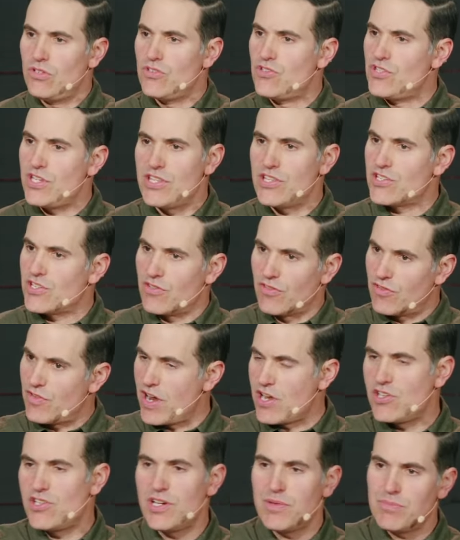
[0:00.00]
You see this in
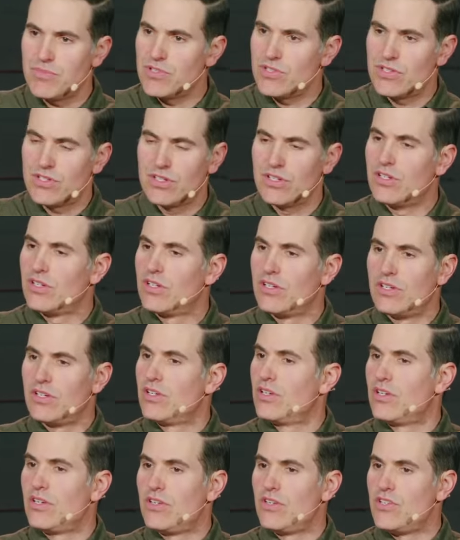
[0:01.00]
friendships,
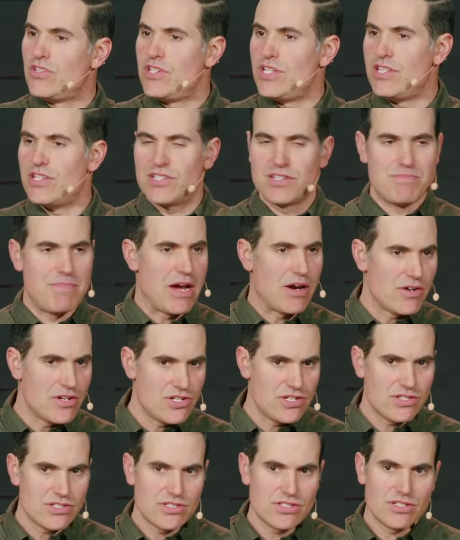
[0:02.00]
you see this in
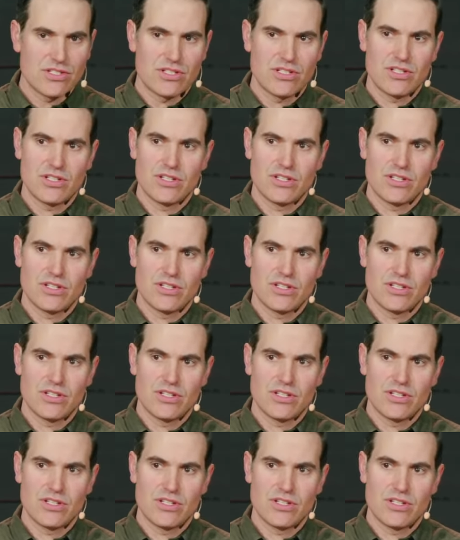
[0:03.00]
marriages.